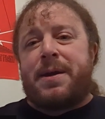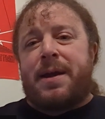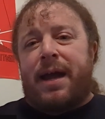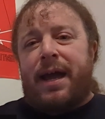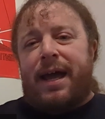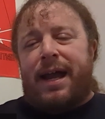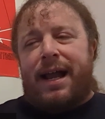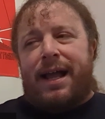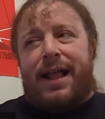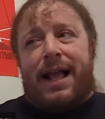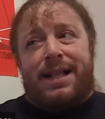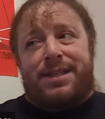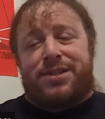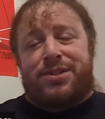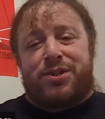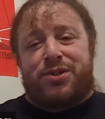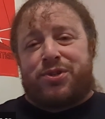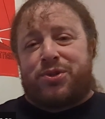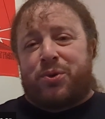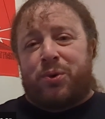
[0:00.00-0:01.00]
that's
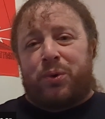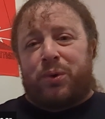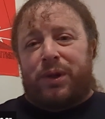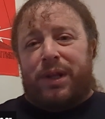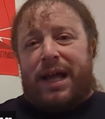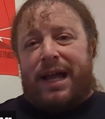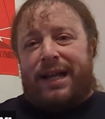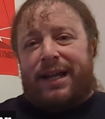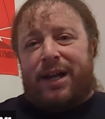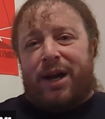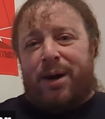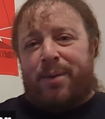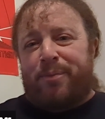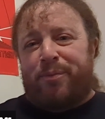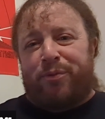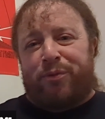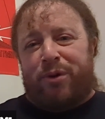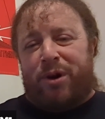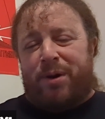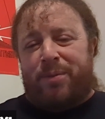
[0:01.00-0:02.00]
the school I come
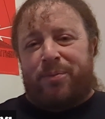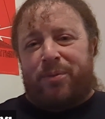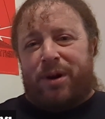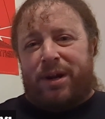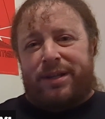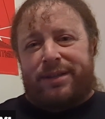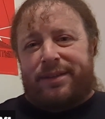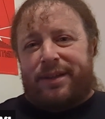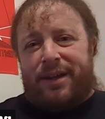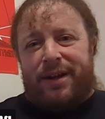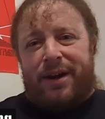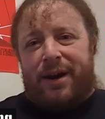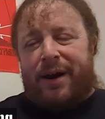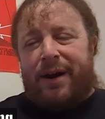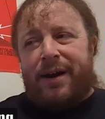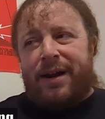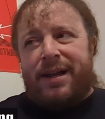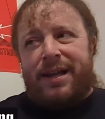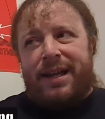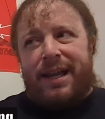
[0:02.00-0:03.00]
from right
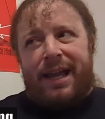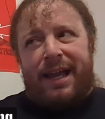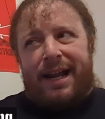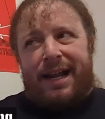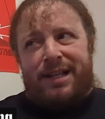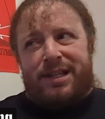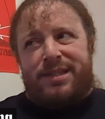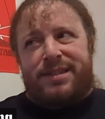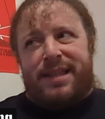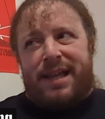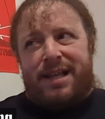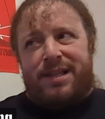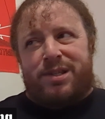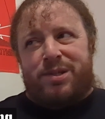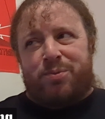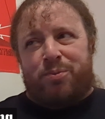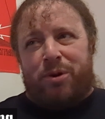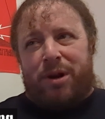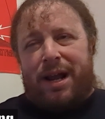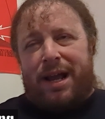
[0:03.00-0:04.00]
there. And
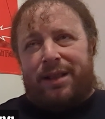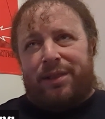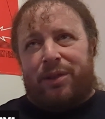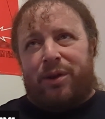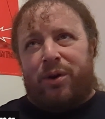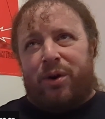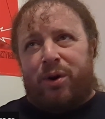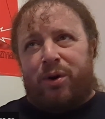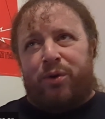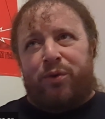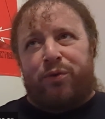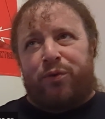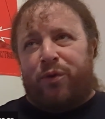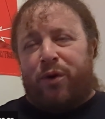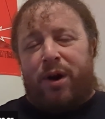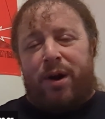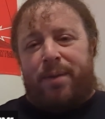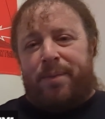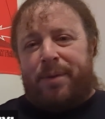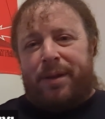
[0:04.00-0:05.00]
that's what I learned
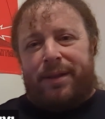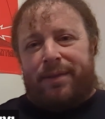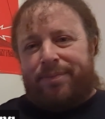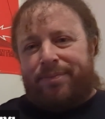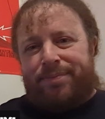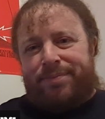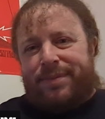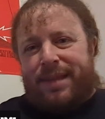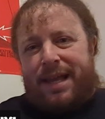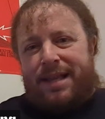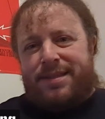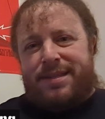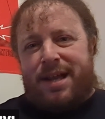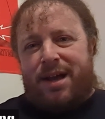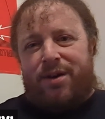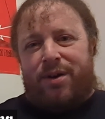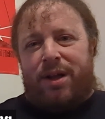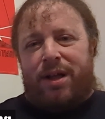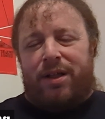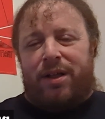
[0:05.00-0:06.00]
from, and that's
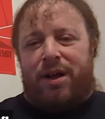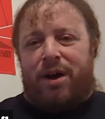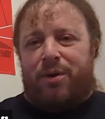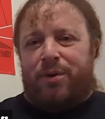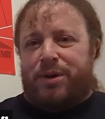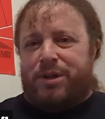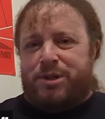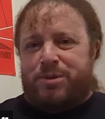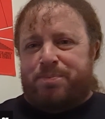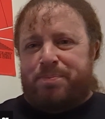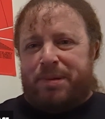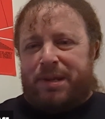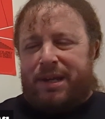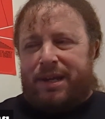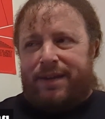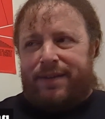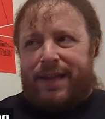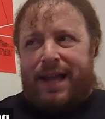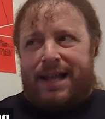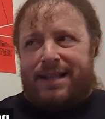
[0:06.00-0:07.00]
how I'll always
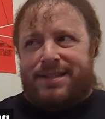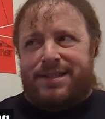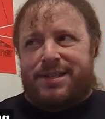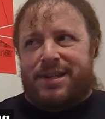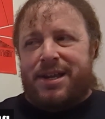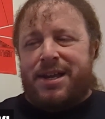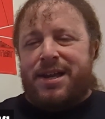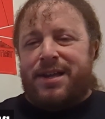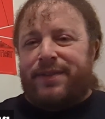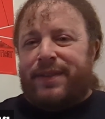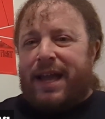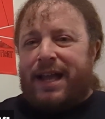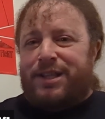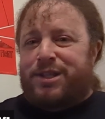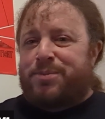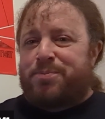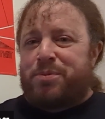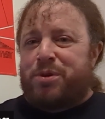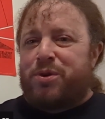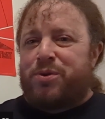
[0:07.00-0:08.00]
be. That's
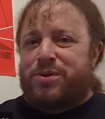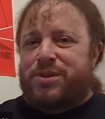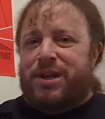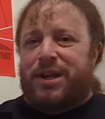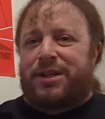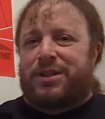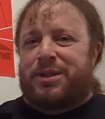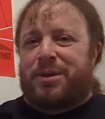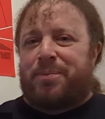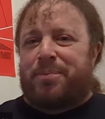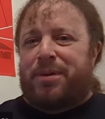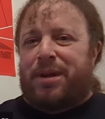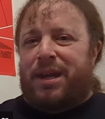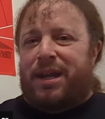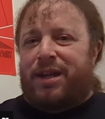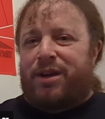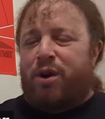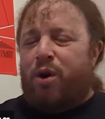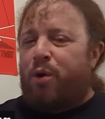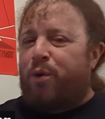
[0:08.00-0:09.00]
music to
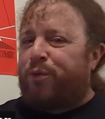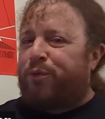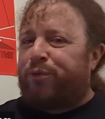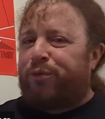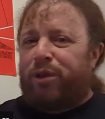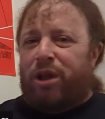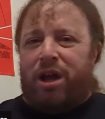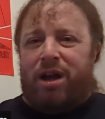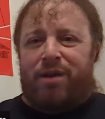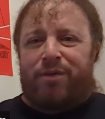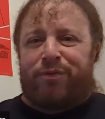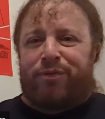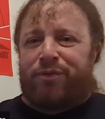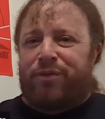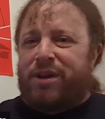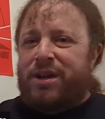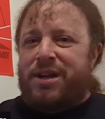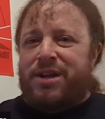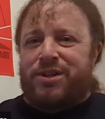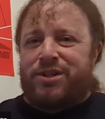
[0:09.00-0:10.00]
me. No fluff,
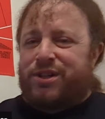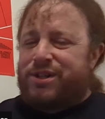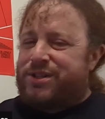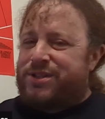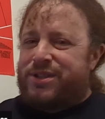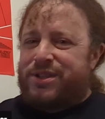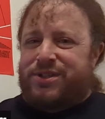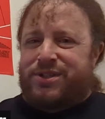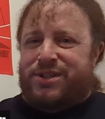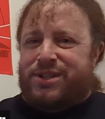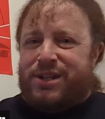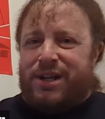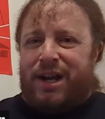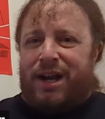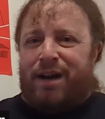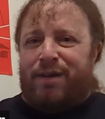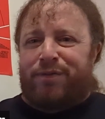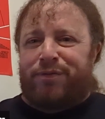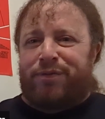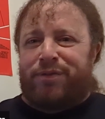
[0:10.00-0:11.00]
just the
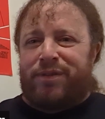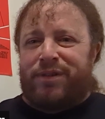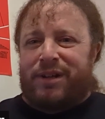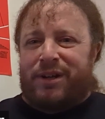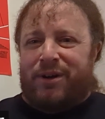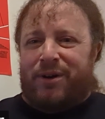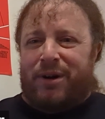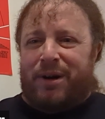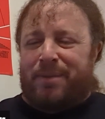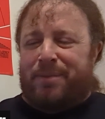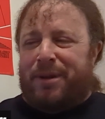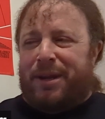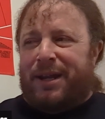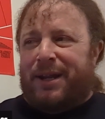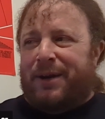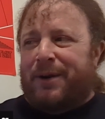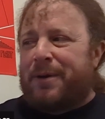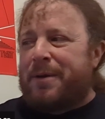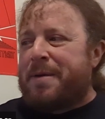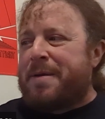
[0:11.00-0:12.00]
stuff. You know what I
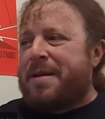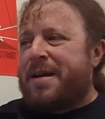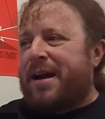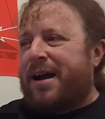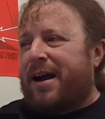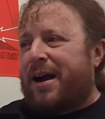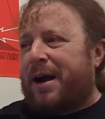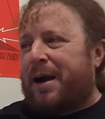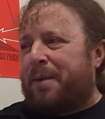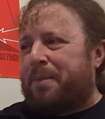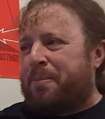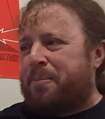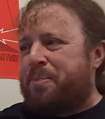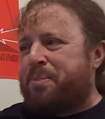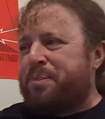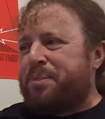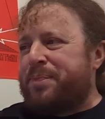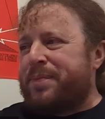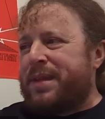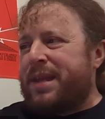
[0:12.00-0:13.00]
mean?
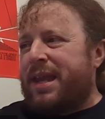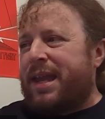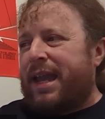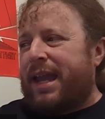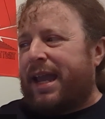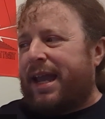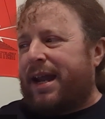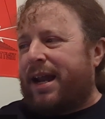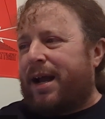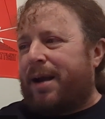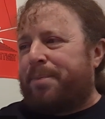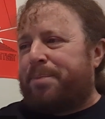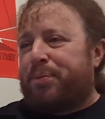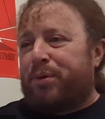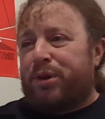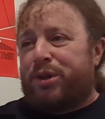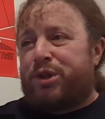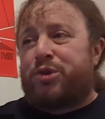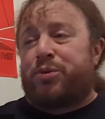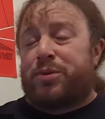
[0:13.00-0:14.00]
And
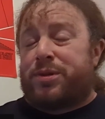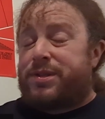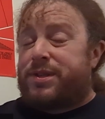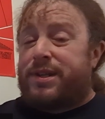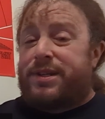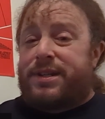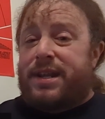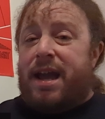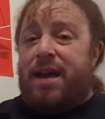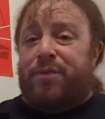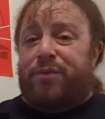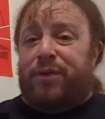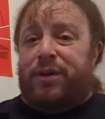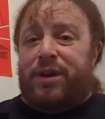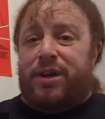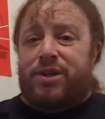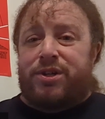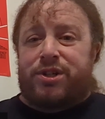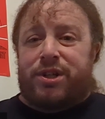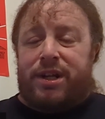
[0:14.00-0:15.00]
Butch was the
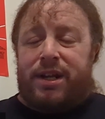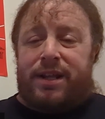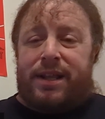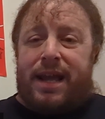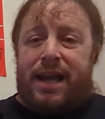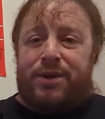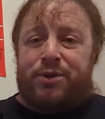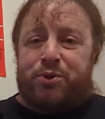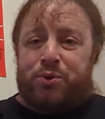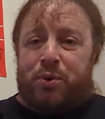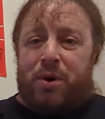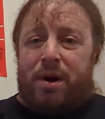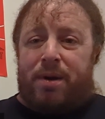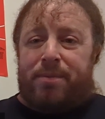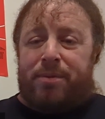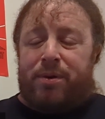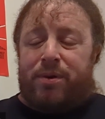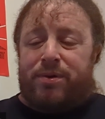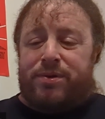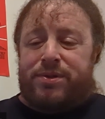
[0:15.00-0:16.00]
definition of that
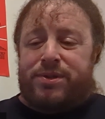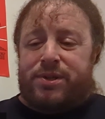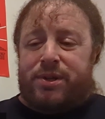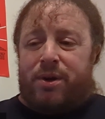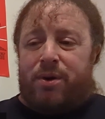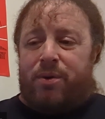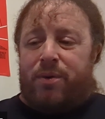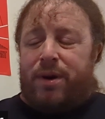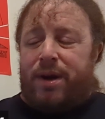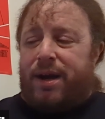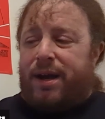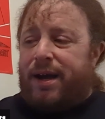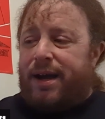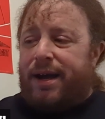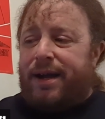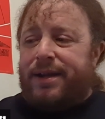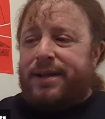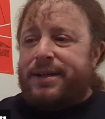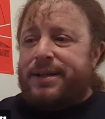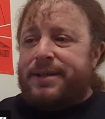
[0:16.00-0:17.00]
drummer,
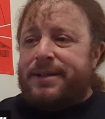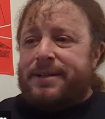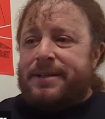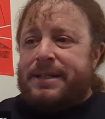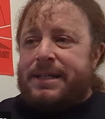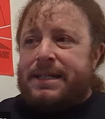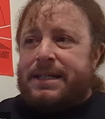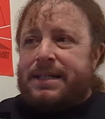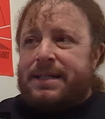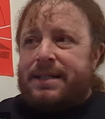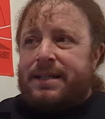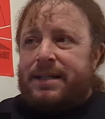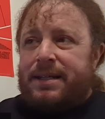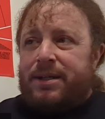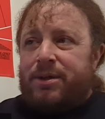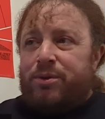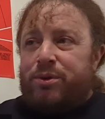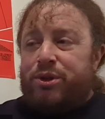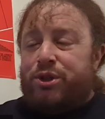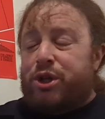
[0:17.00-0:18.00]
so
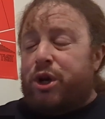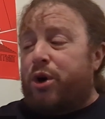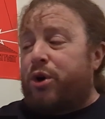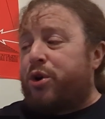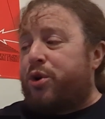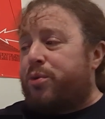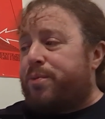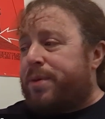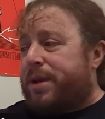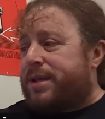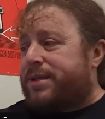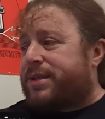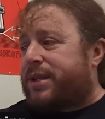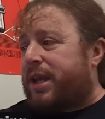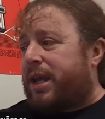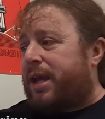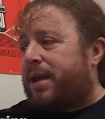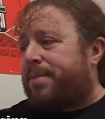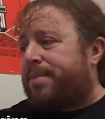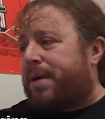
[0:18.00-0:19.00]
sure do miss
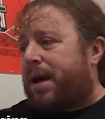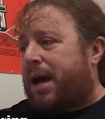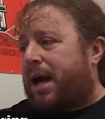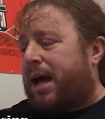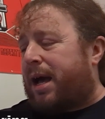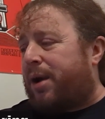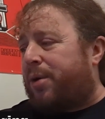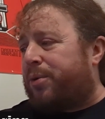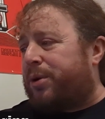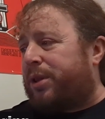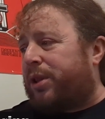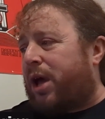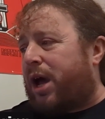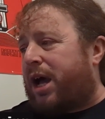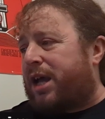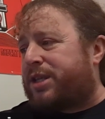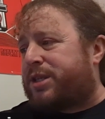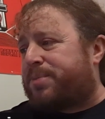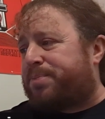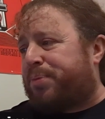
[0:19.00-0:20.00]
him. We
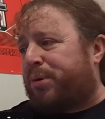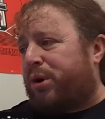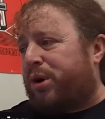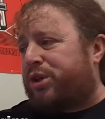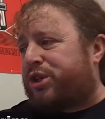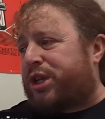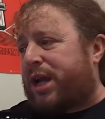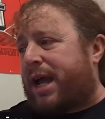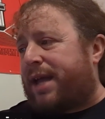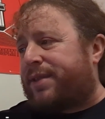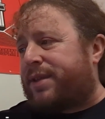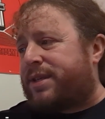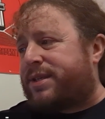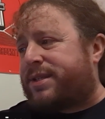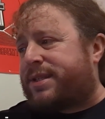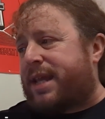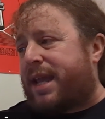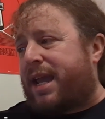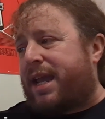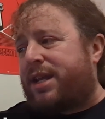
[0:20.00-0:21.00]
lost Butch on
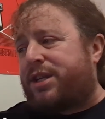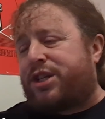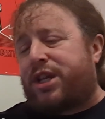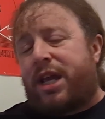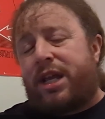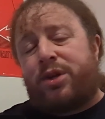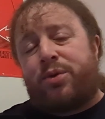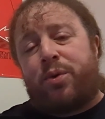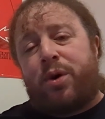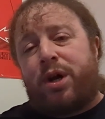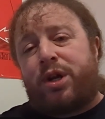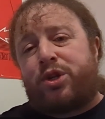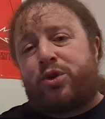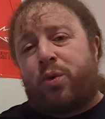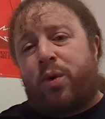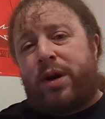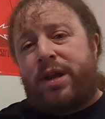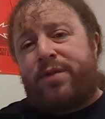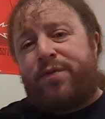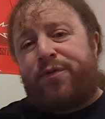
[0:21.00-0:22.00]
this day, January
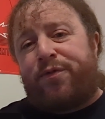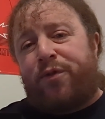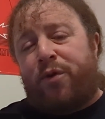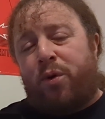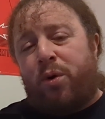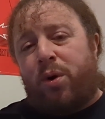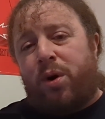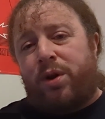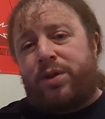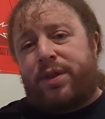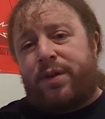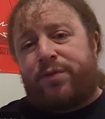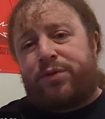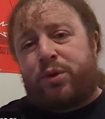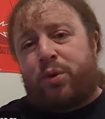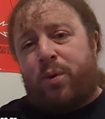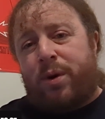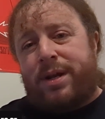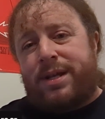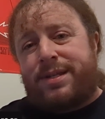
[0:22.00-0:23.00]
24th of
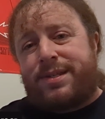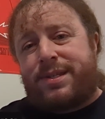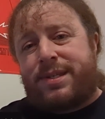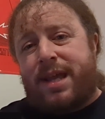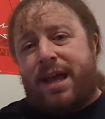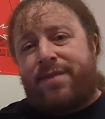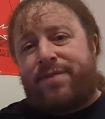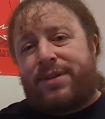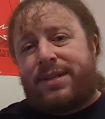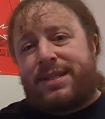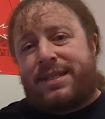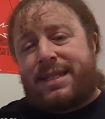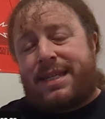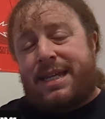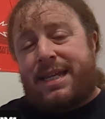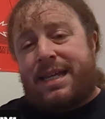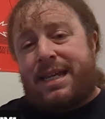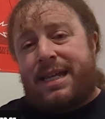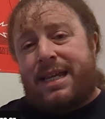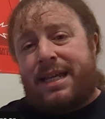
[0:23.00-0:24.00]

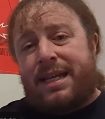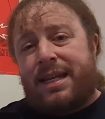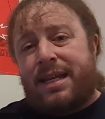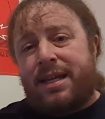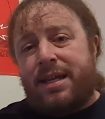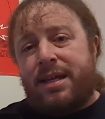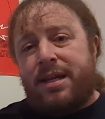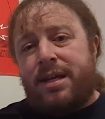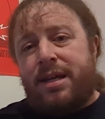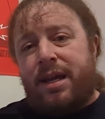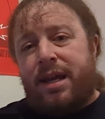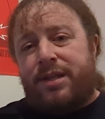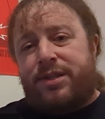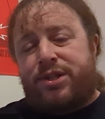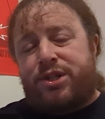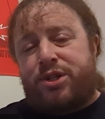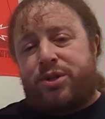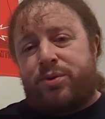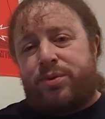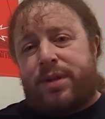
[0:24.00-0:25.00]
2017.
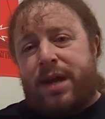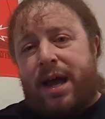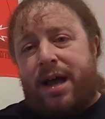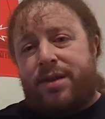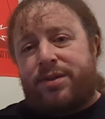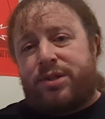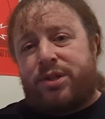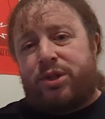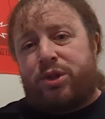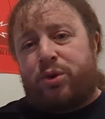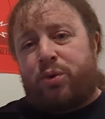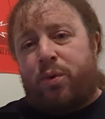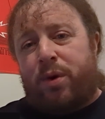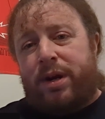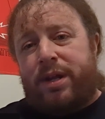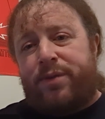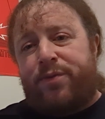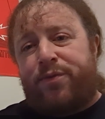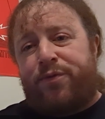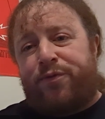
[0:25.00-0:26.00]
It's
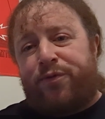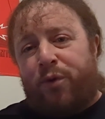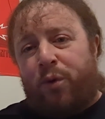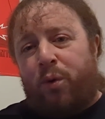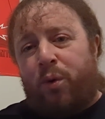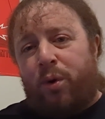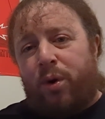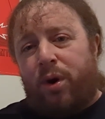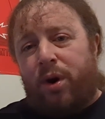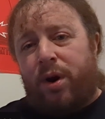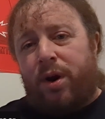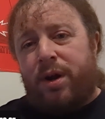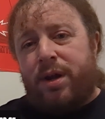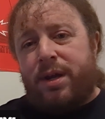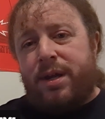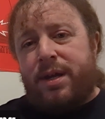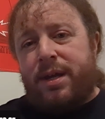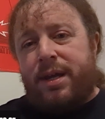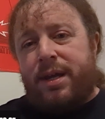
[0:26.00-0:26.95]
2024.